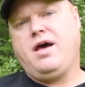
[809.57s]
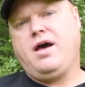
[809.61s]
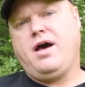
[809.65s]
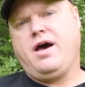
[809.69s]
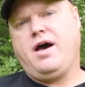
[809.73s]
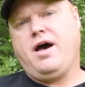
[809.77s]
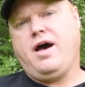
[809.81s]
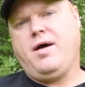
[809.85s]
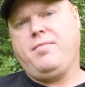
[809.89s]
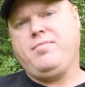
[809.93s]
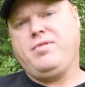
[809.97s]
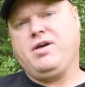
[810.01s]

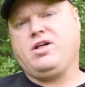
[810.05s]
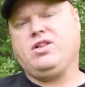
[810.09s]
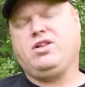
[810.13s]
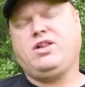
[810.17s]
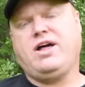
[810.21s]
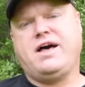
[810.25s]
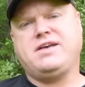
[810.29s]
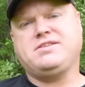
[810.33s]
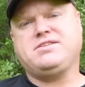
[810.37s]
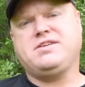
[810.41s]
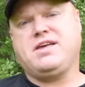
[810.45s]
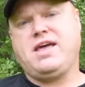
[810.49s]
Um, the
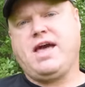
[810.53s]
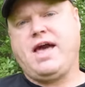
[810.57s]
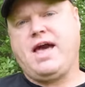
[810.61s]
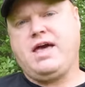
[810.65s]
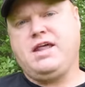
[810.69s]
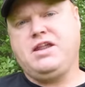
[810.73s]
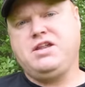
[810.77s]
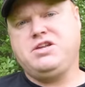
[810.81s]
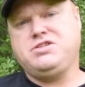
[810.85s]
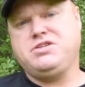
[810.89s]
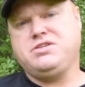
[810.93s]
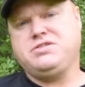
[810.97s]
classic
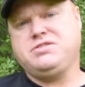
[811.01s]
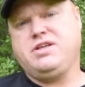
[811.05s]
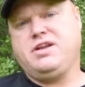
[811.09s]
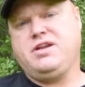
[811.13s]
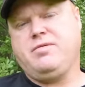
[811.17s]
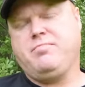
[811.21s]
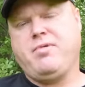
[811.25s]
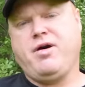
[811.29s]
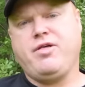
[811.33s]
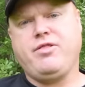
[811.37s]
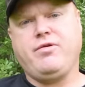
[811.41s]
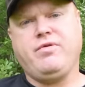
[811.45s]
adage is that a
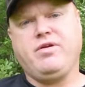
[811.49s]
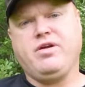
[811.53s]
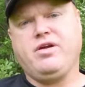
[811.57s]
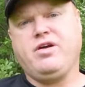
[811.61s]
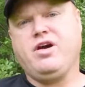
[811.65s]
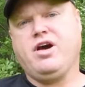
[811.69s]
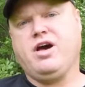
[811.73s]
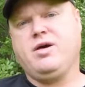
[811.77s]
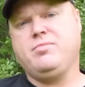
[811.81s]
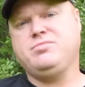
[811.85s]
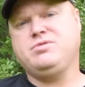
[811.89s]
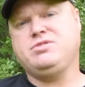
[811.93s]
mother and
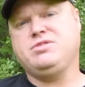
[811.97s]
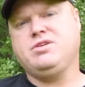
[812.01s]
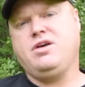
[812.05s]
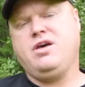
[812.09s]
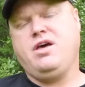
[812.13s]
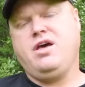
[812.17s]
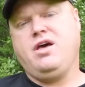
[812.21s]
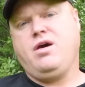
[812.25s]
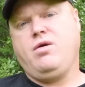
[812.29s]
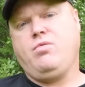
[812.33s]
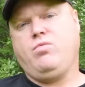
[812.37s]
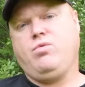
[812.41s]
cubs
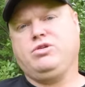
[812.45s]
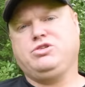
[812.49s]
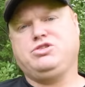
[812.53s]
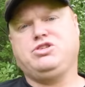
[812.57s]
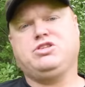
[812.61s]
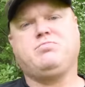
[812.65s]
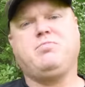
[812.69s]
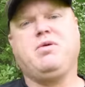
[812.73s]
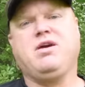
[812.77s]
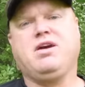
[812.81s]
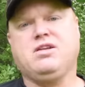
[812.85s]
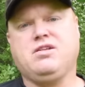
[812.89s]
will
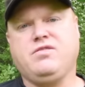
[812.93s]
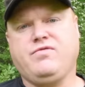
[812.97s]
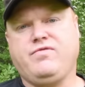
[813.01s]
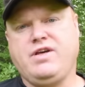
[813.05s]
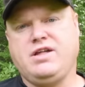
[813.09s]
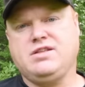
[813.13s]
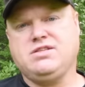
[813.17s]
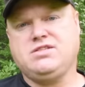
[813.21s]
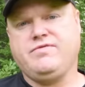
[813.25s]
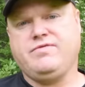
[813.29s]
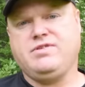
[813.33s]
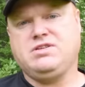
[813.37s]
just make a
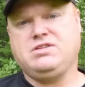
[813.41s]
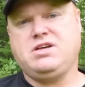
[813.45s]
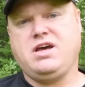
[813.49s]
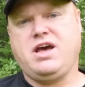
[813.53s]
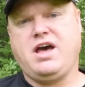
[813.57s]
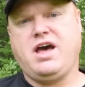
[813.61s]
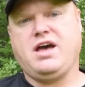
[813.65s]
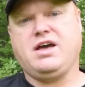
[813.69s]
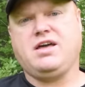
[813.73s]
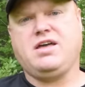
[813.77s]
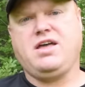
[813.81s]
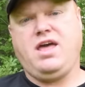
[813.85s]
defensive
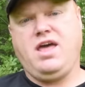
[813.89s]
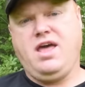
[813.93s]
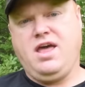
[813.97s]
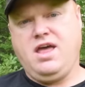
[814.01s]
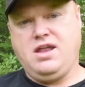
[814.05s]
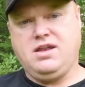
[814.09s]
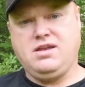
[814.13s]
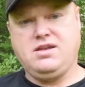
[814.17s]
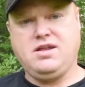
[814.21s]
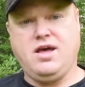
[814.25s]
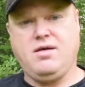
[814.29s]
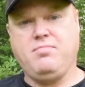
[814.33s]
attack
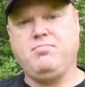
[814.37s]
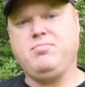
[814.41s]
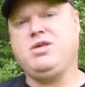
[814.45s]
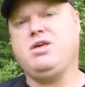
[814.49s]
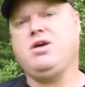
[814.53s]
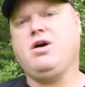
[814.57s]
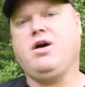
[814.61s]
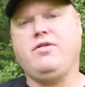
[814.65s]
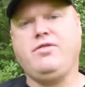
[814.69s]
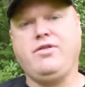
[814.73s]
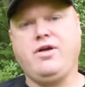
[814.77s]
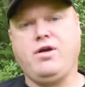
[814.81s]
and uh,
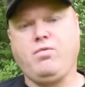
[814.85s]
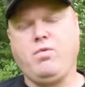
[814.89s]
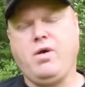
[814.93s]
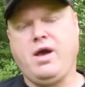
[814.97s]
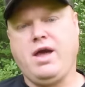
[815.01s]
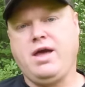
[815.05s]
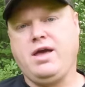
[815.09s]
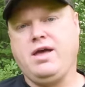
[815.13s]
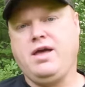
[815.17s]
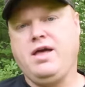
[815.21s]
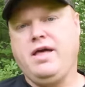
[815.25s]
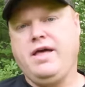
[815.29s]
be on their
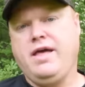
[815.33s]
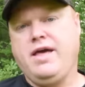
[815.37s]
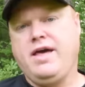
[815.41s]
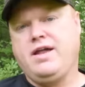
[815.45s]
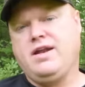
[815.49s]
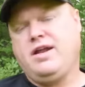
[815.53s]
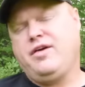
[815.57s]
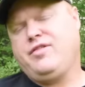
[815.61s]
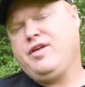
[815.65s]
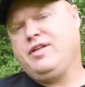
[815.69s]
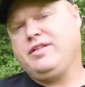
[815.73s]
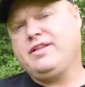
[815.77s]
way.
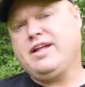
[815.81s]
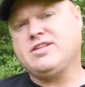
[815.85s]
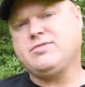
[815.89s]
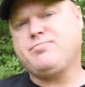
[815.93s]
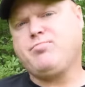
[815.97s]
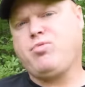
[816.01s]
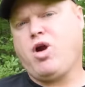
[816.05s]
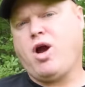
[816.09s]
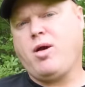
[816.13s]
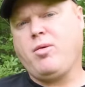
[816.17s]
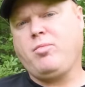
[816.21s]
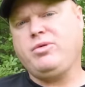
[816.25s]
And I think that's
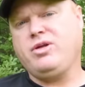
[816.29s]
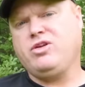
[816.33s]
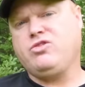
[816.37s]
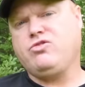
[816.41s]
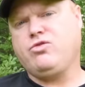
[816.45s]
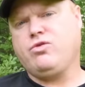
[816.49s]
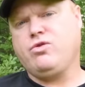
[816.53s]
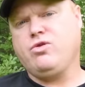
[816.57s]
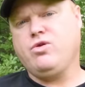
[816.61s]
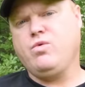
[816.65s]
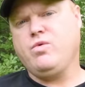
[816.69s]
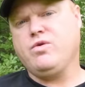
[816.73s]
probably
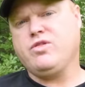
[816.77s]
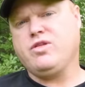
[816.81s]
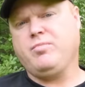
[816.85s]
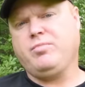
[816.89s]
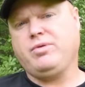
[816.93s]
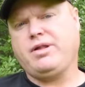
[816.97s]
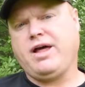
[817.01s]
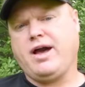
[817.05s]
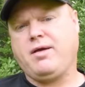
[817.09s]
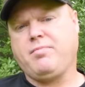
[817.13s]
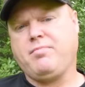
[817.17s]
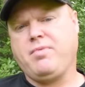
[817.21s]
true with a
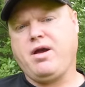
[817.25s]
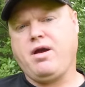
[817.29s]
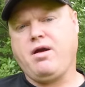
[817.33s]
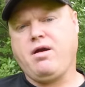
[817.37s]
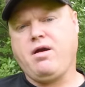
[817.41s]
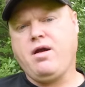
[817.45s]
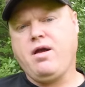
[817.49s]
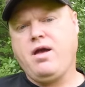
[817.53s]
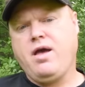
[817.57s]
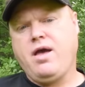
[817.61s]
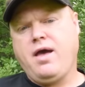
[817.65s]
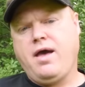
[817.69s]
black bear.